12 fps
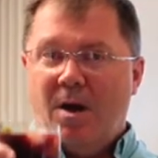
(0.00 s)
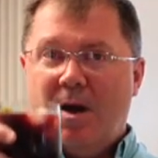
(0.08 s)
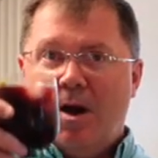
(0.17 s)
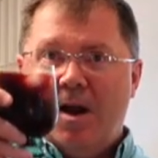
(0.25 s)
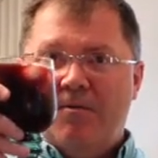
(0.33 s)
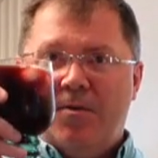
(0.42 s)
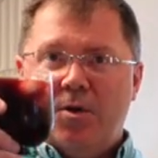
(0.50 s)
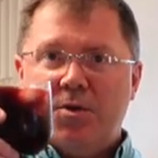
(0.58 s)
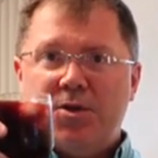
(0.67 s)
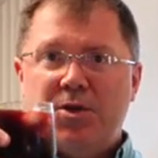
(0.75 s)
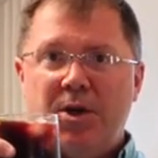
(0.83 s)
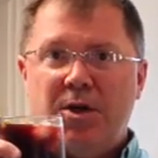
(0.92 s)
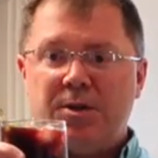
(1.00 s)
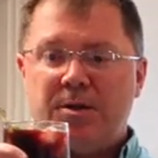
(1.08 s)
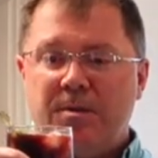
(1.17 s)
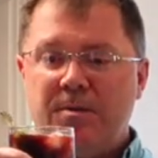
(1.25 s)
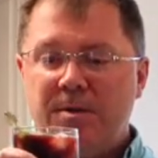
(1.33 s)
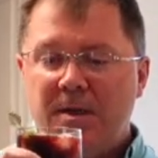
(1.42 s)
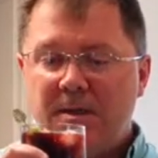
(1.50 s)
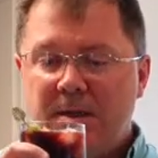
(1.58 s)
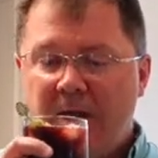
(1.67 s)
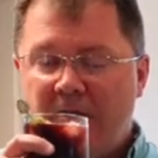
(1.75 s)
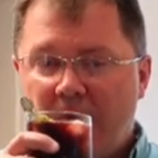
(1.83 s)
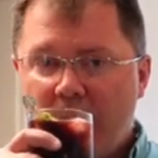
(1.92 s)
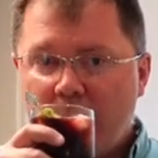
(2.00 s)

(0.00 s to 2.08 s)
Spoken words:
All right, folks, cheers. Stay safe.